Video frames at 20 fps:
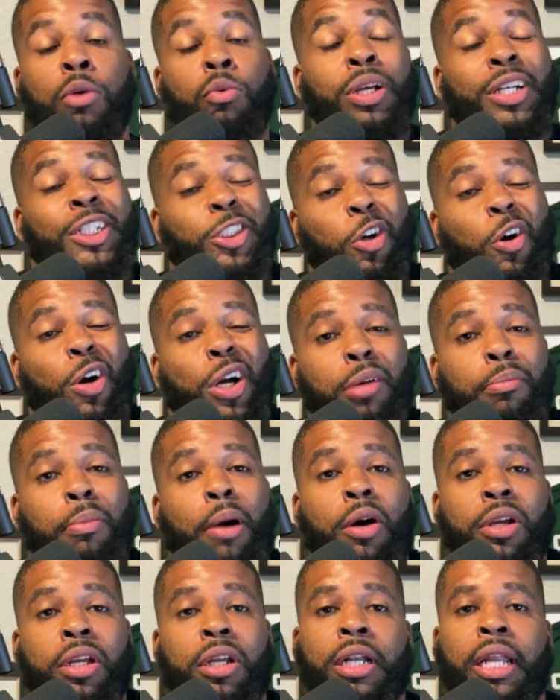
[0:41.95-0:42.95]
we'll talk
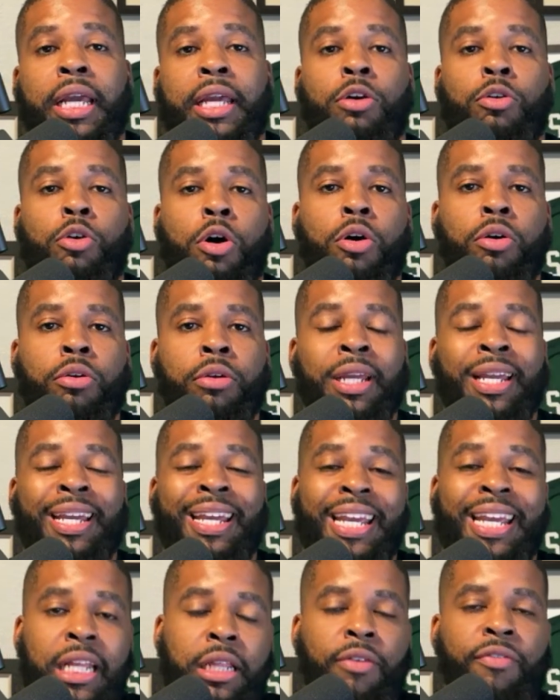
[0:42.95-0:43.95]
about here later on
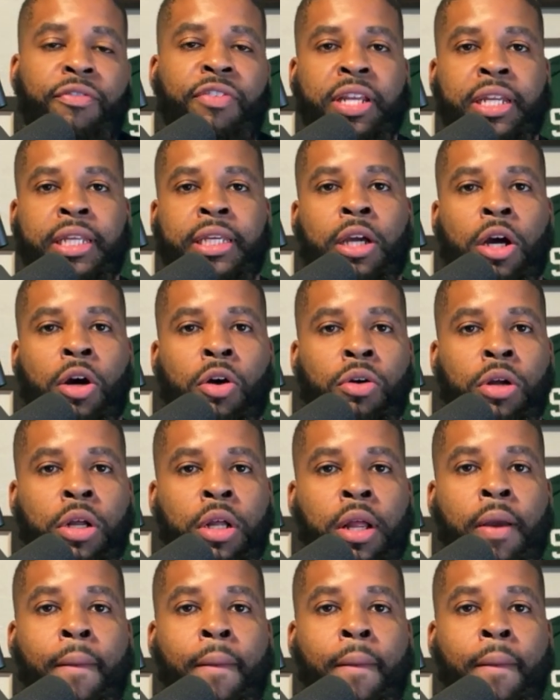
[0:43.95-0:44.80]
in the video.